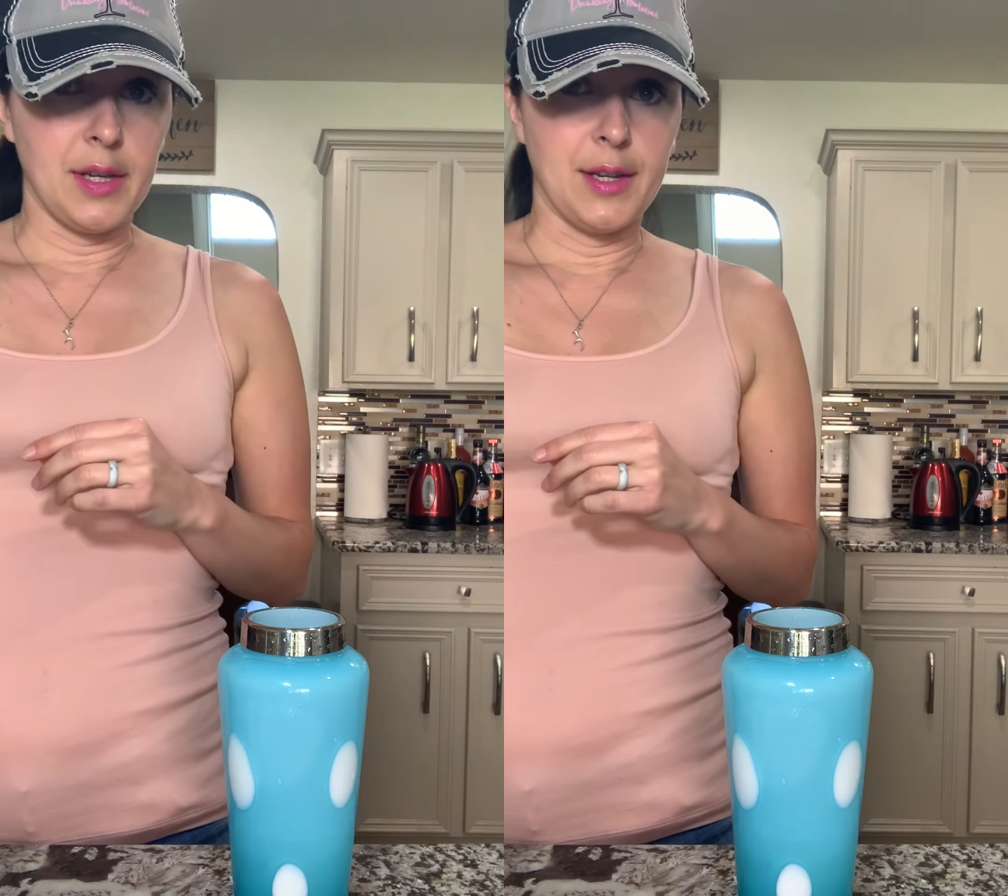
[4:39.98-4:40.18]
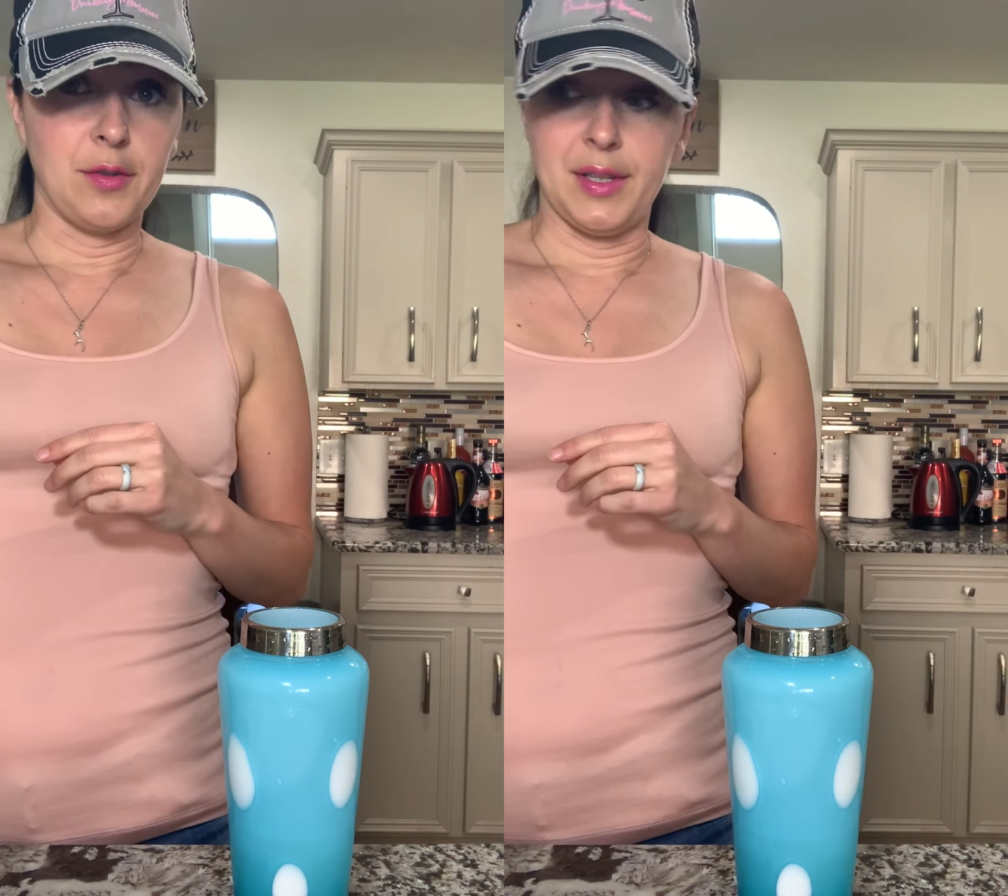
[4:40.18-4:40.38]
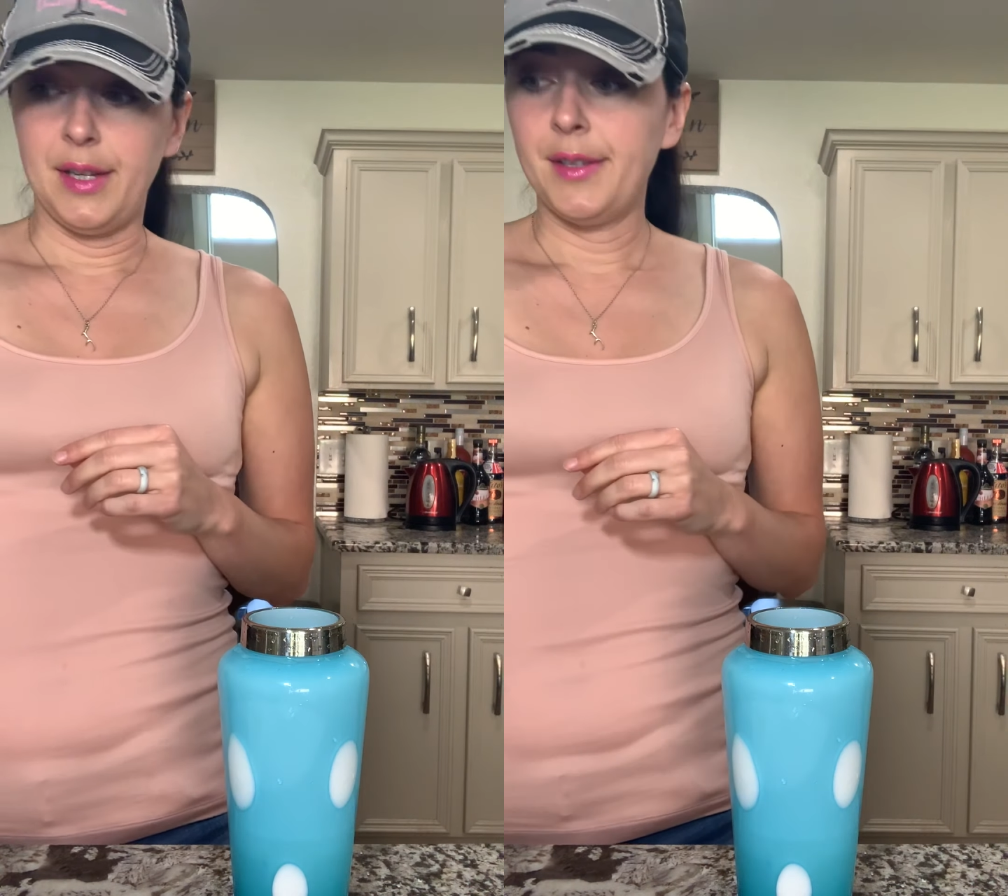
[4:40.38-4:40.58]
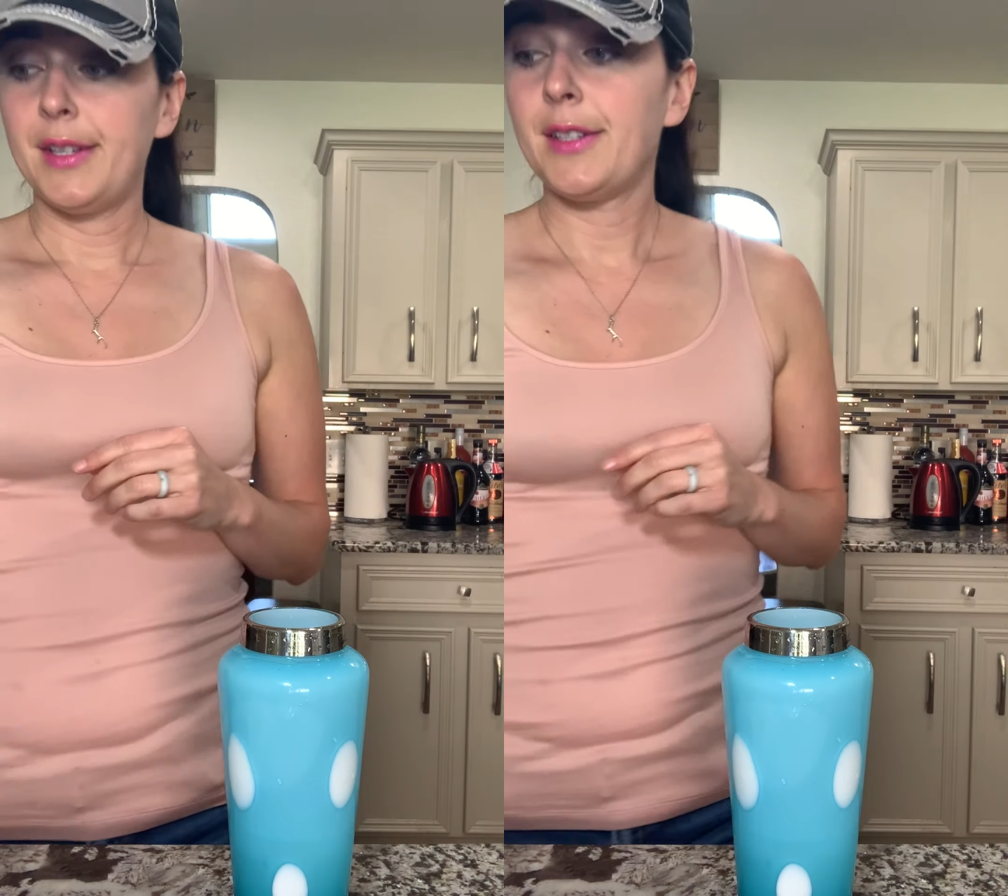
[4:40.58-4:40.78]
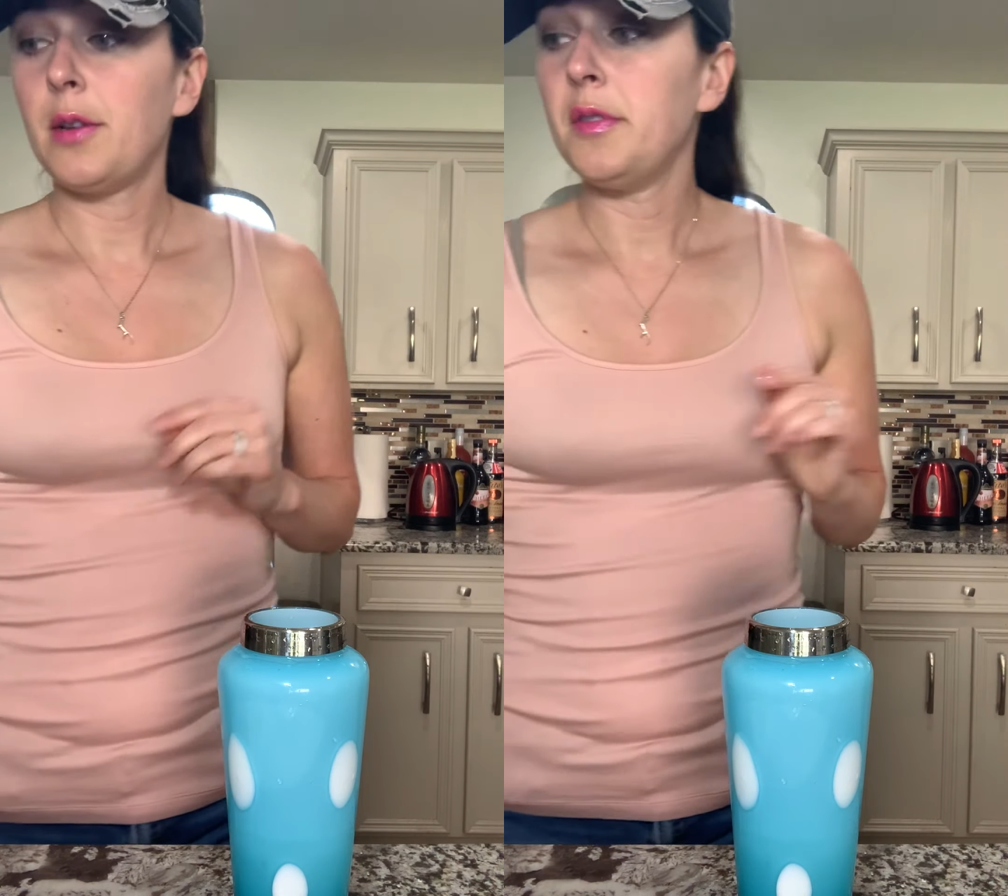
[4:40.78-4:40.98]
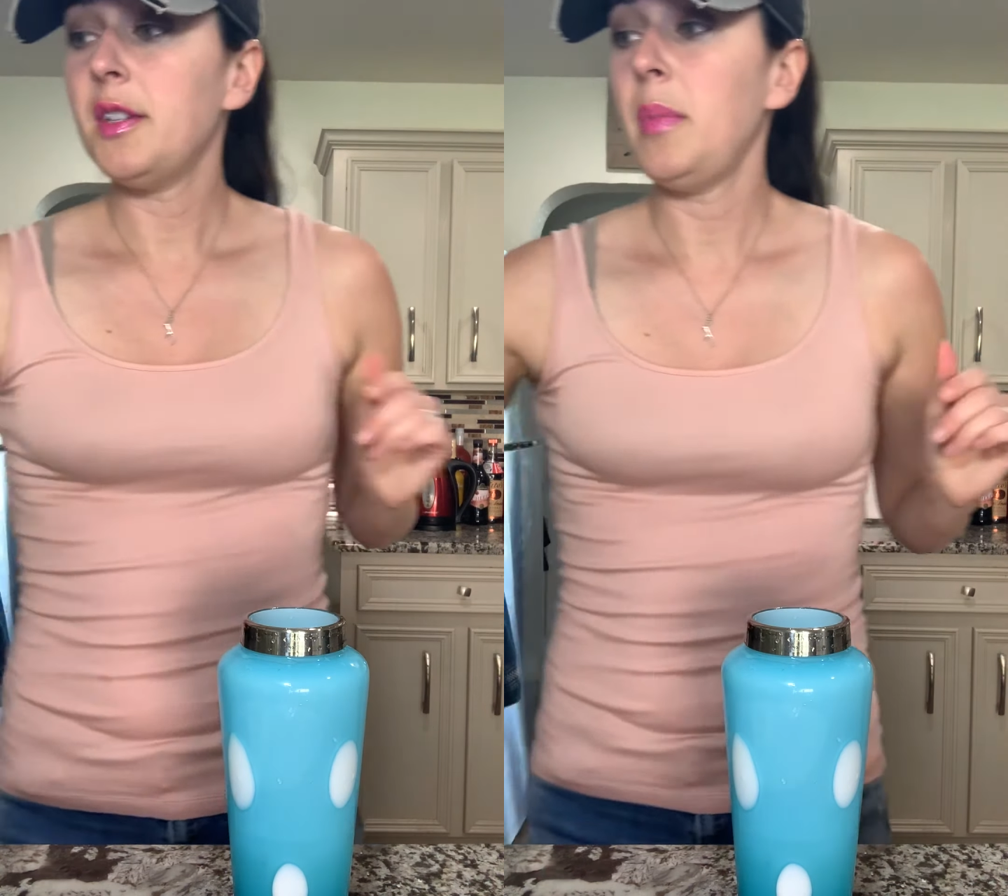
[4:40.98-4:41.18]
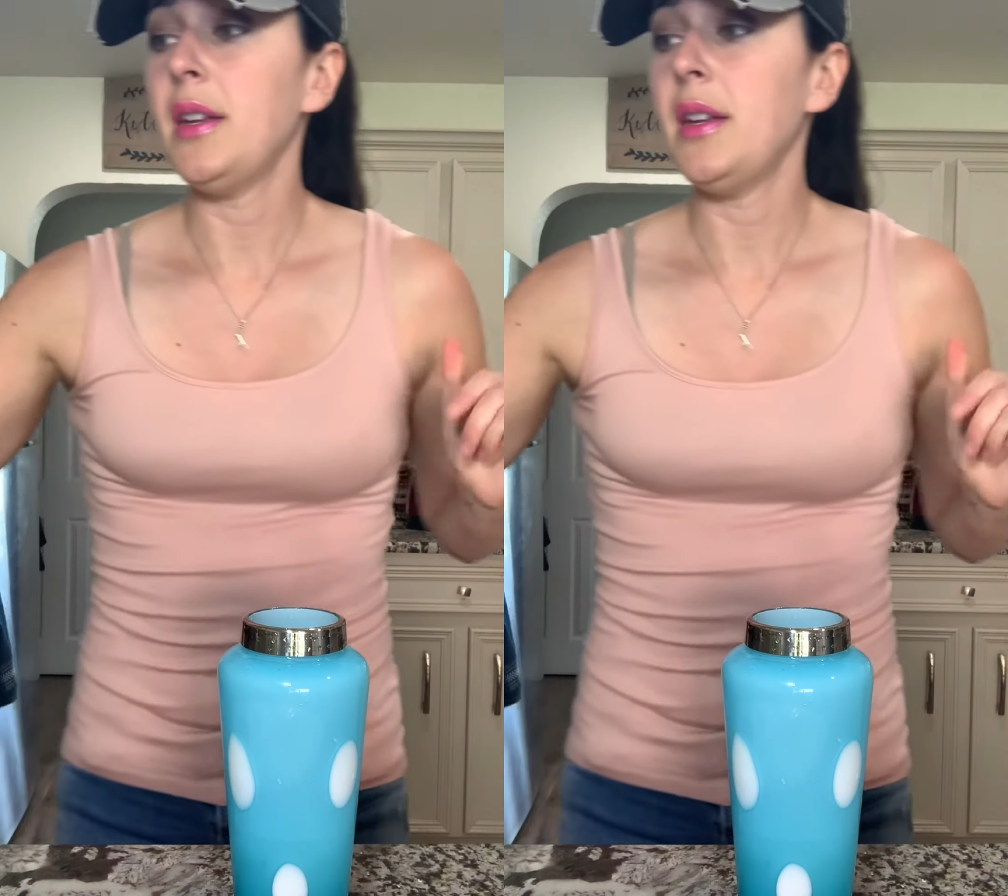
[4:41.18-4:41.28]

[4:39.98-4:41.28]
ingredient is going to be